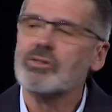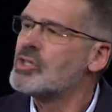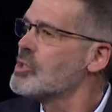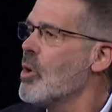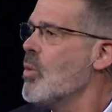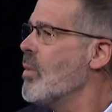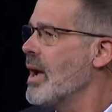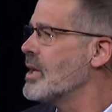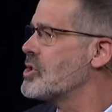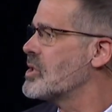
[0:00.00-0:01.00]
so
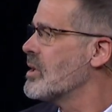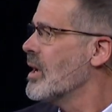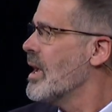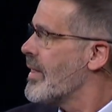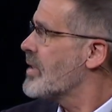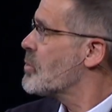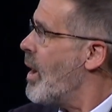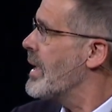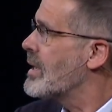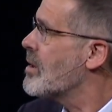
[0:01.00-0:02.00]
much. That's
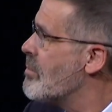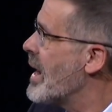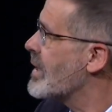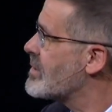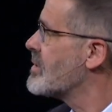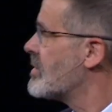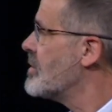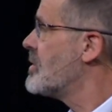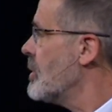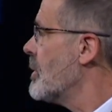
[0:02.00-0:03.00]
why he commands us to
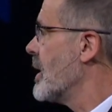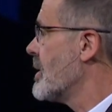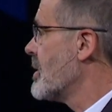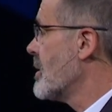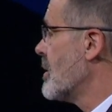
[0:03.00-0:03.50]
do it.